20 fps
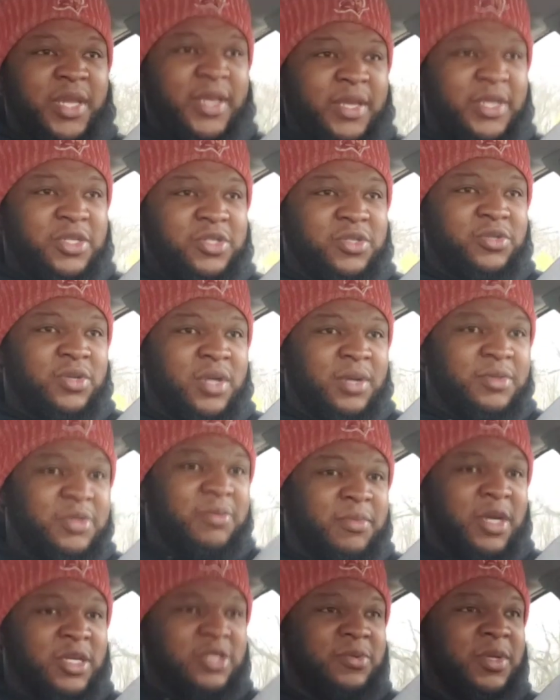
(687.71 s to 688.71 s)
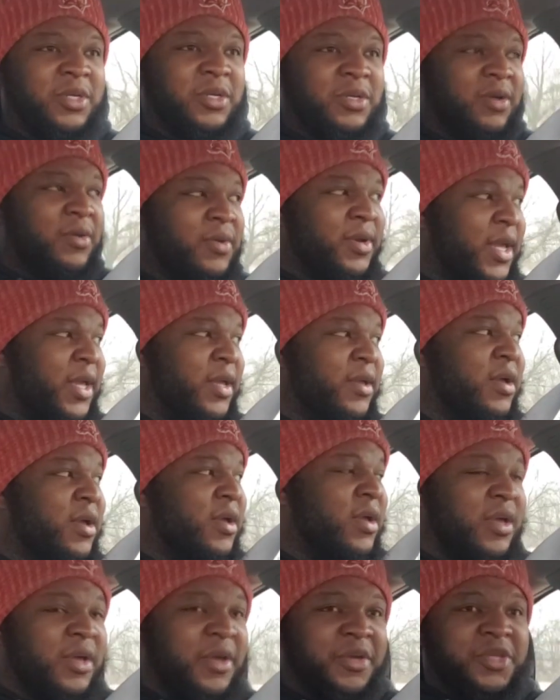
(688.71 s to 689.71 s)
That link subscription. Best way to donate
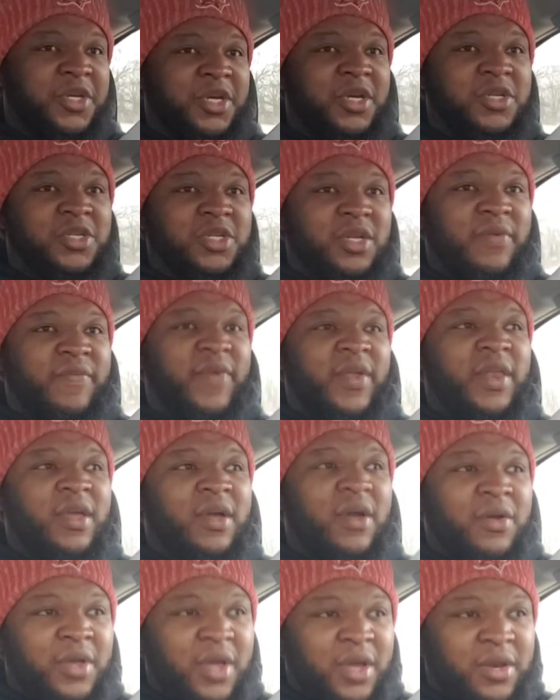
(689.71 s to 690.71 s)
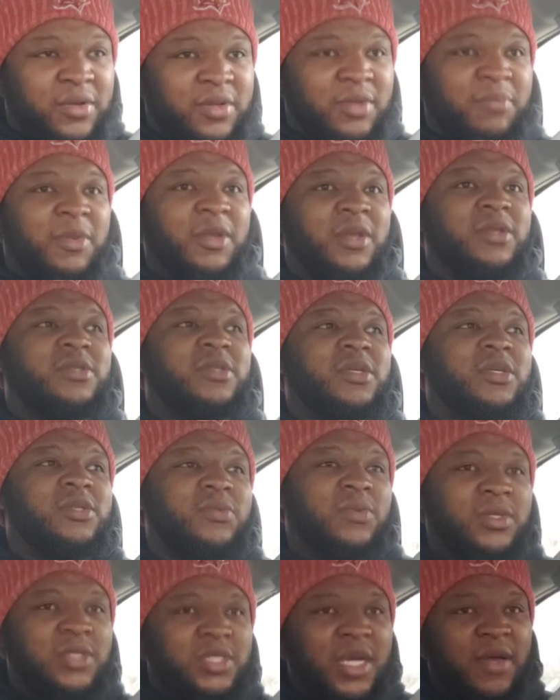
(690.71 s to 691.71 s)
is share, share the video. Y'all know what the business
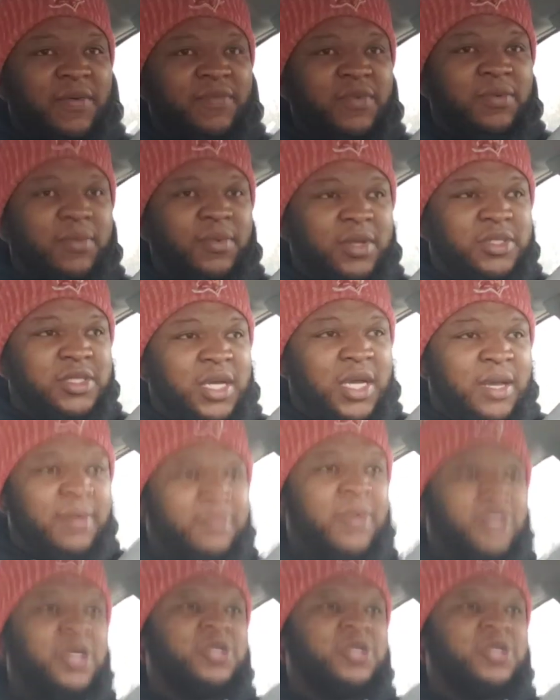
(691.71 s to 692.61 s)
is. One time for the one time.